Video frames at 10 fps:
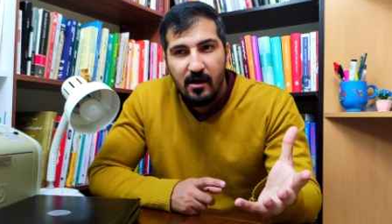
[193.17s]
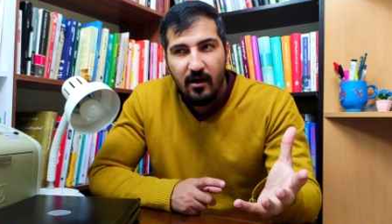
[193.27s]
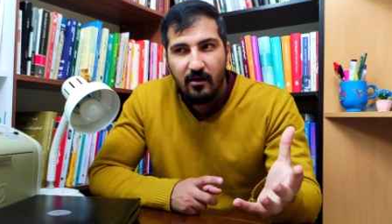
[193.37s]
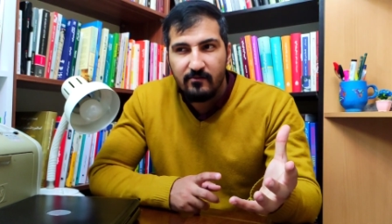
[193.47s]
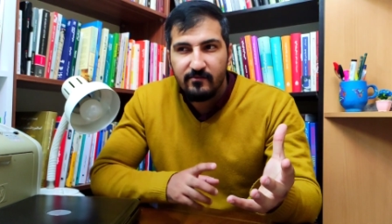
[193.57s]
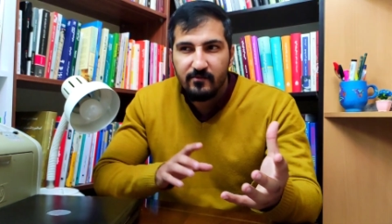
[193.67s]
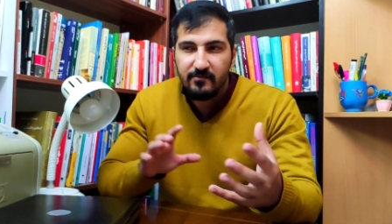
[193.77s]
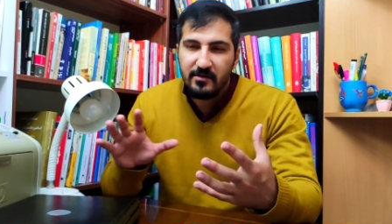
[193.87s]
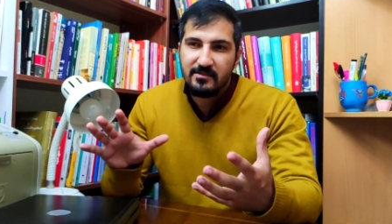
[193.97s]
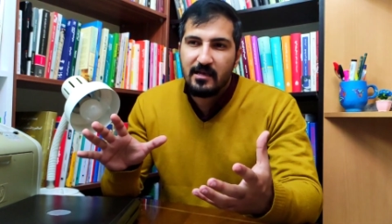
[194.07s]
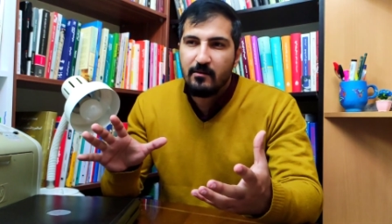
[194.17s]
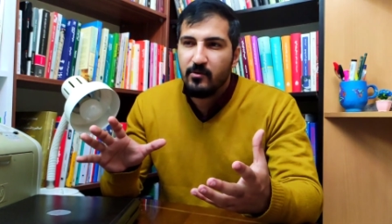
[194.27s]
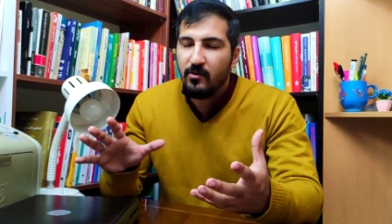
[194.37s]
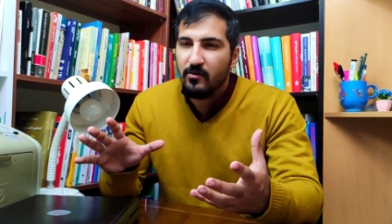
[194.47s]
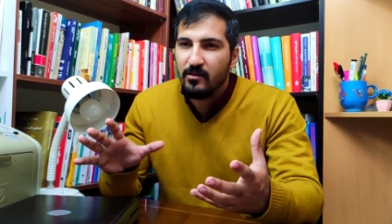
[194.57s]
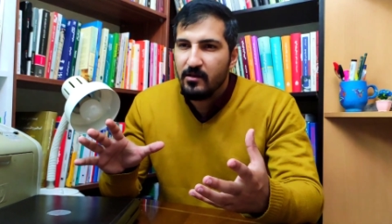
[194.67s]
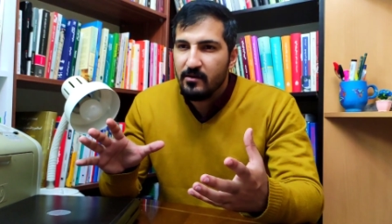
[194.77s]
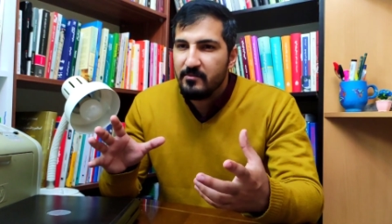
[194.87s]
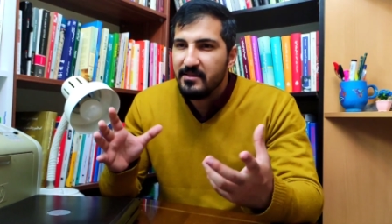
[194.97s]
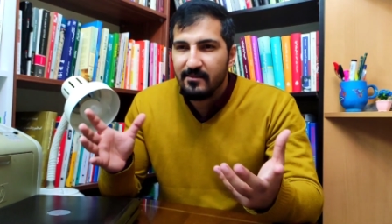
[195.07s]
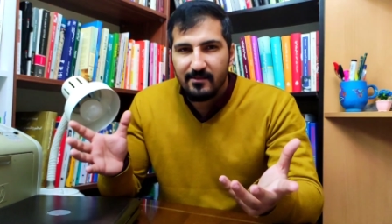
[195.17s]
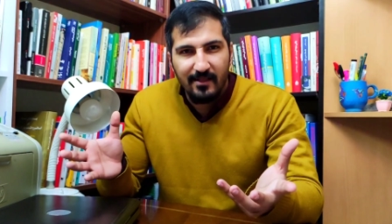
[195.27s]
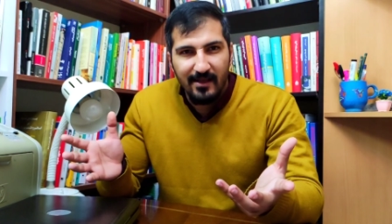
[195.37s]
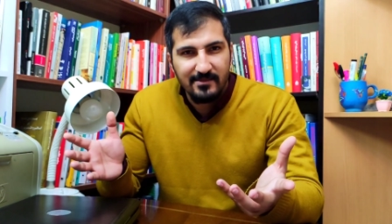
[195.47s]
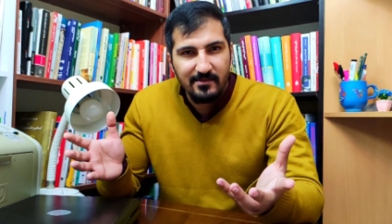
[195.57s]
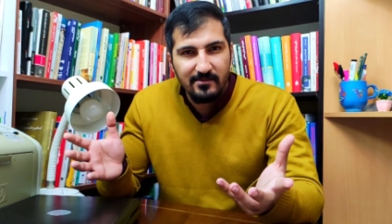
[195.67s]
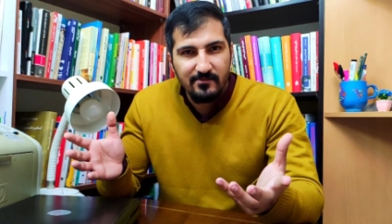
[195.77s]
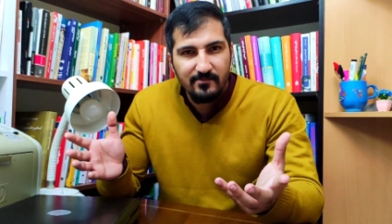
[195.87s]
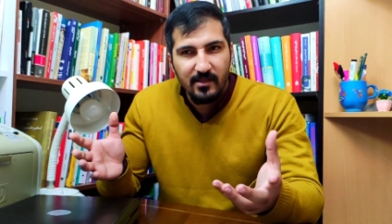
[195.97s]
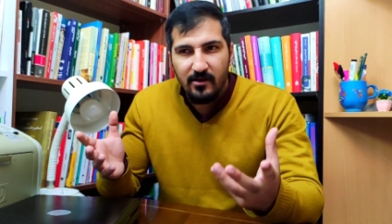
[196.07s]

of, for example, middle classes,